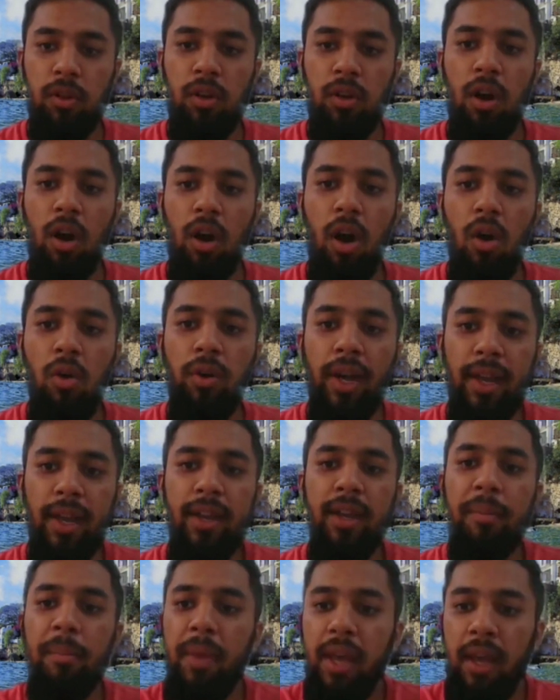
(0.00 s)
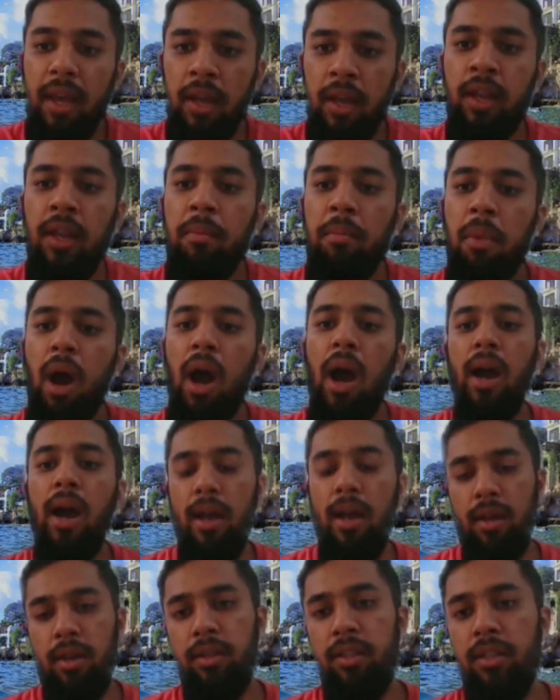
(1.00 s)
How can I make an
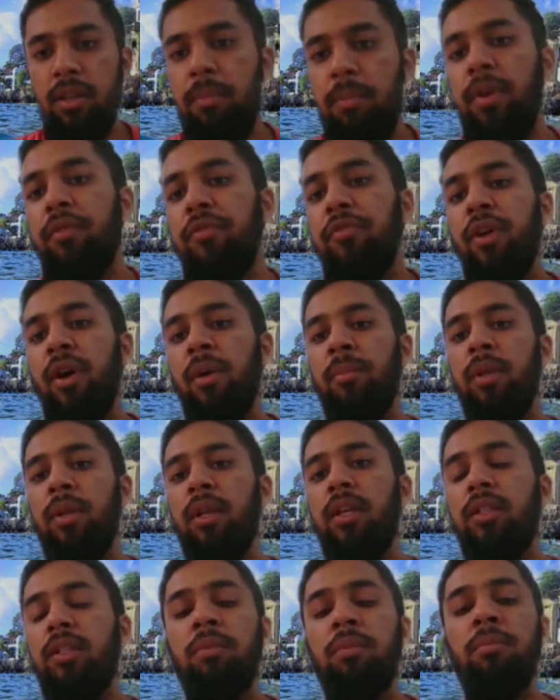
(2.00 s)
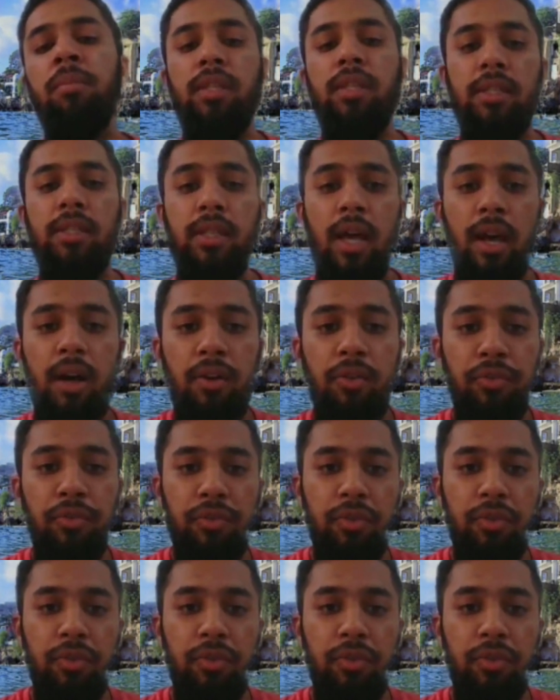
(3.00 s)
impact to my family, to myself,